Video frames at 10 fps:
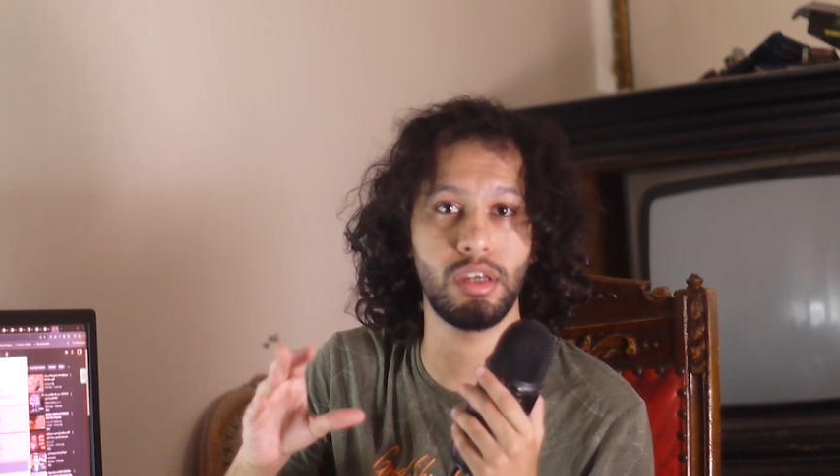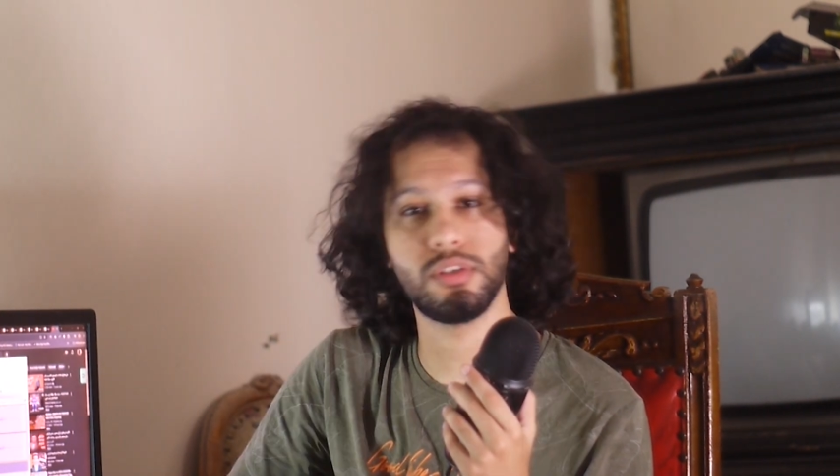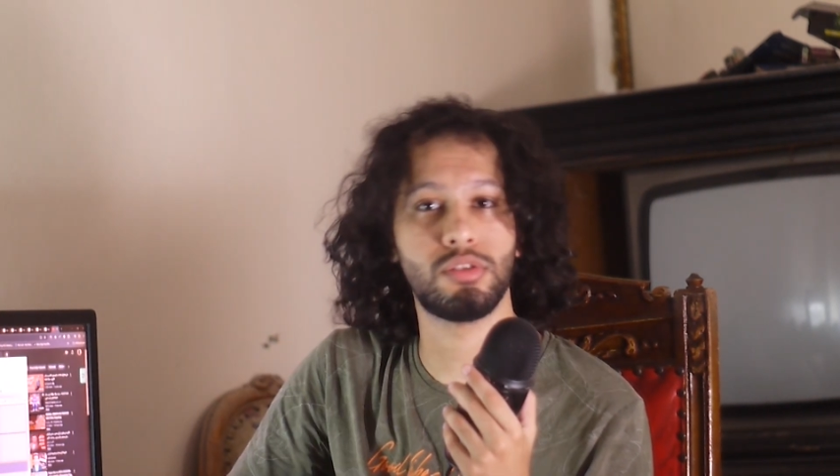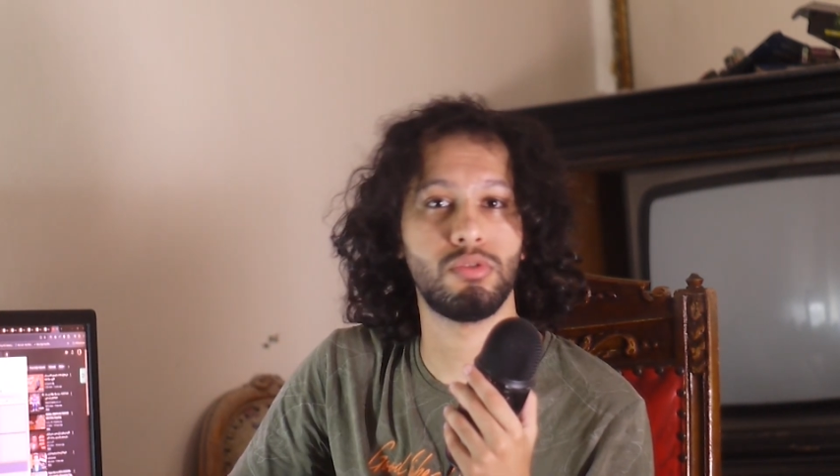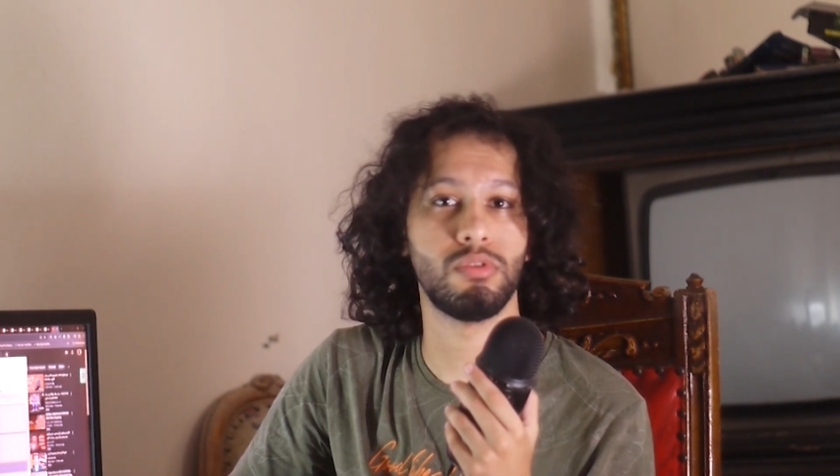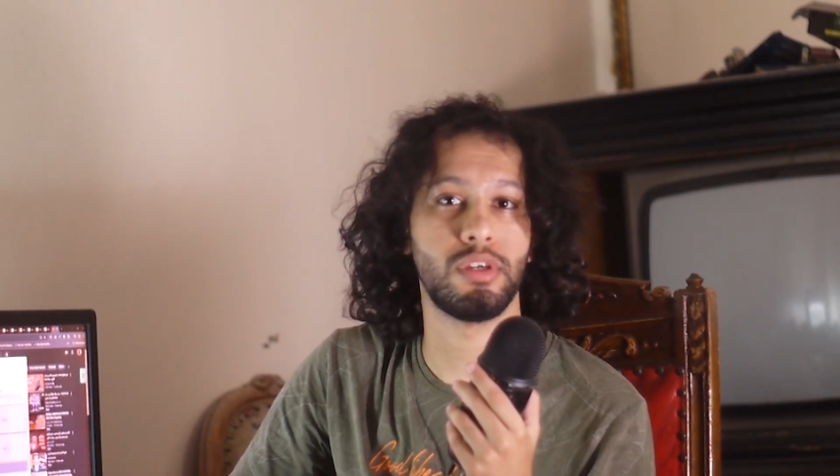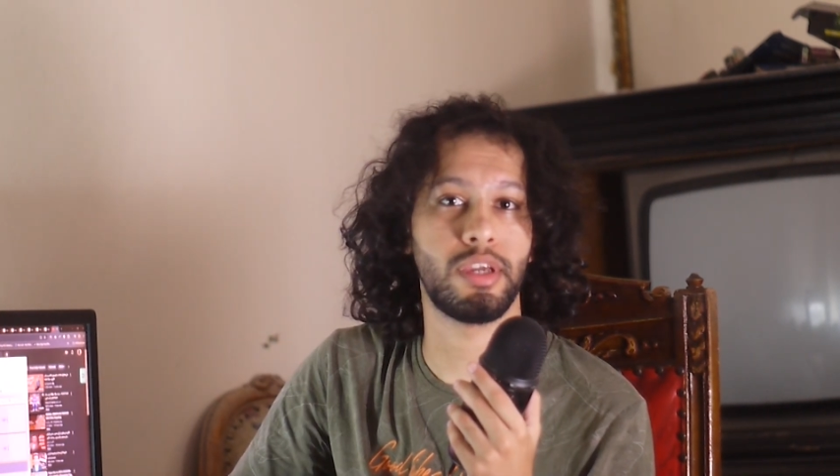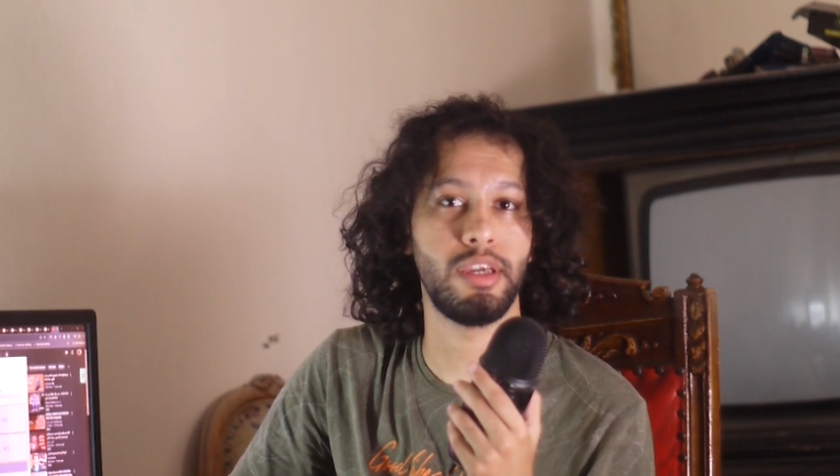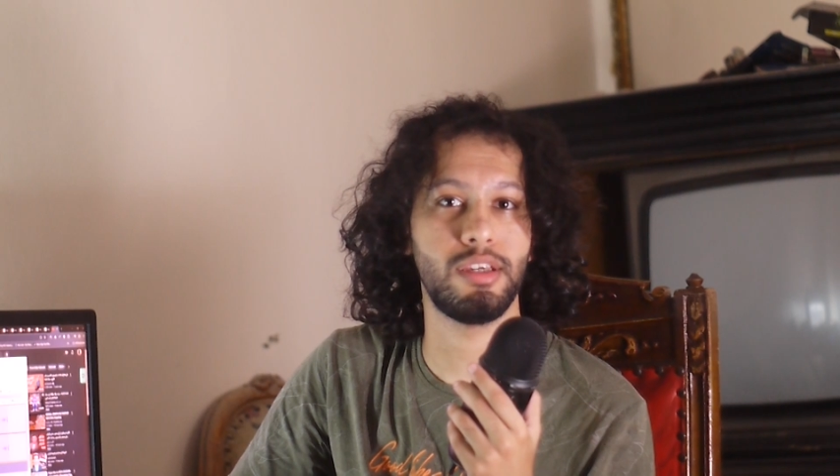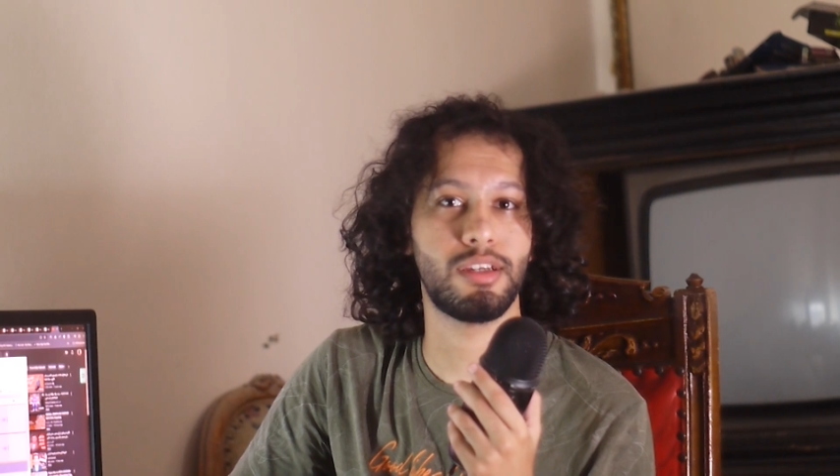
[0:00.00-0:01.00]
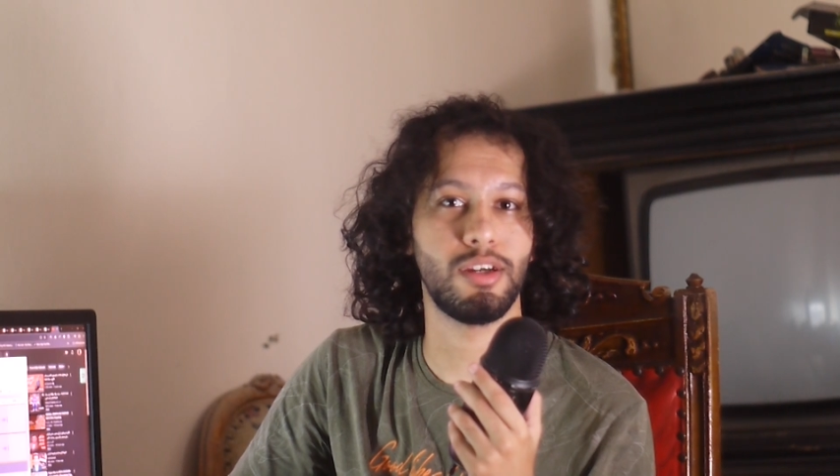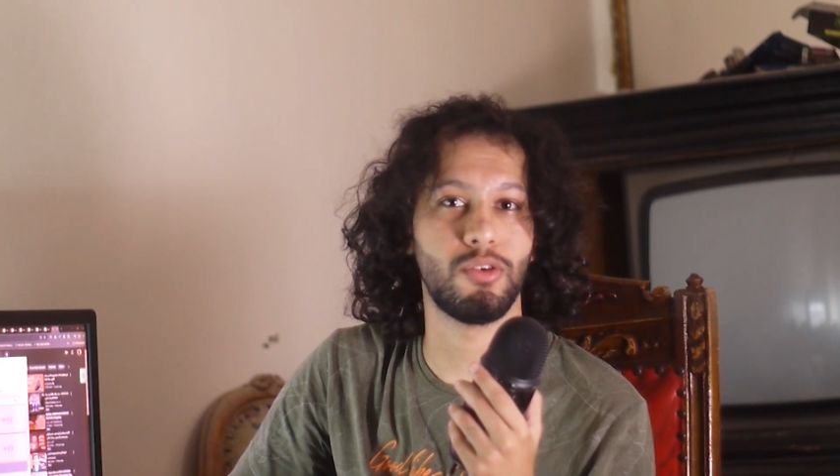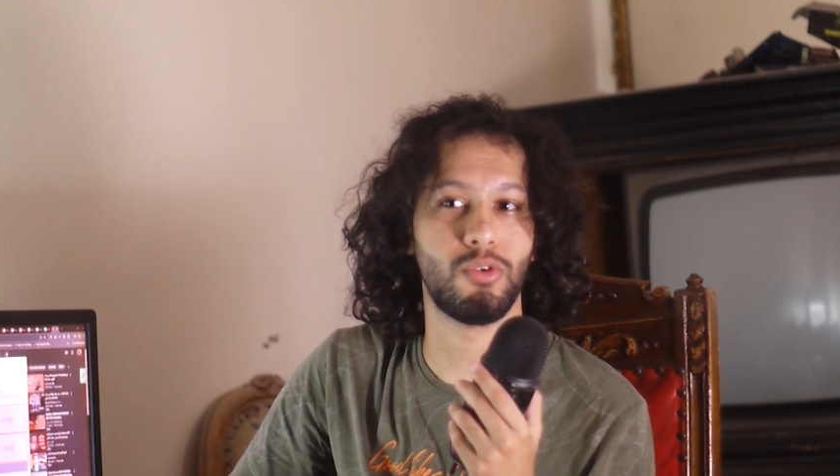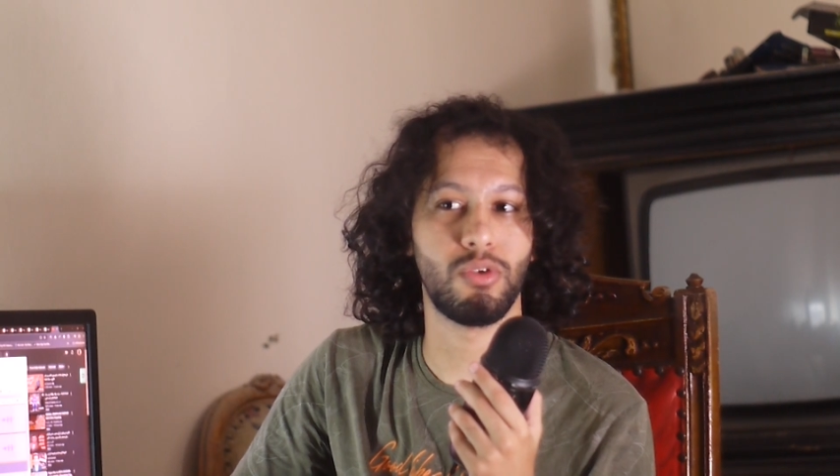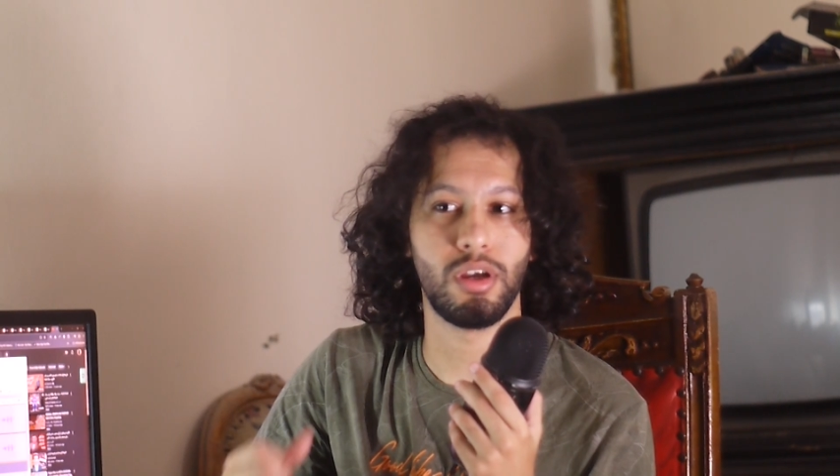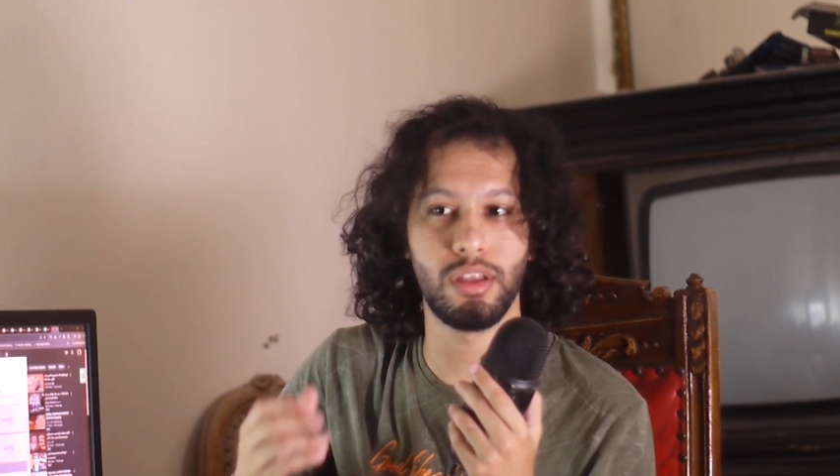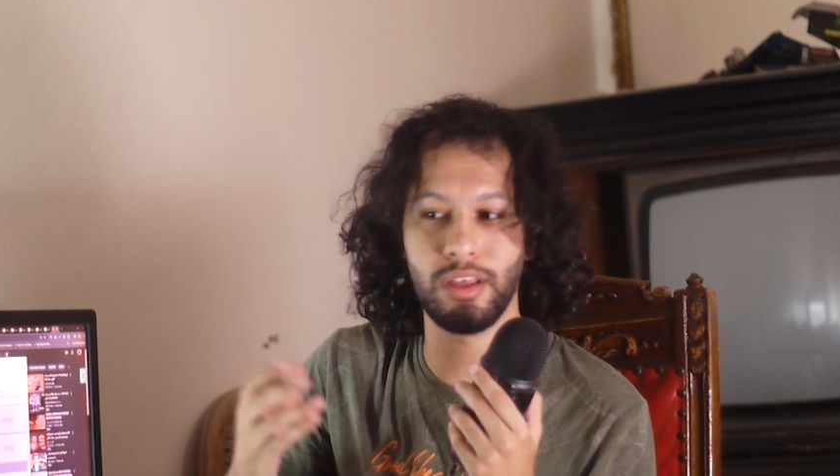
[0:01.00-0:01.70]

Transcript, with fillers: Just to the cake or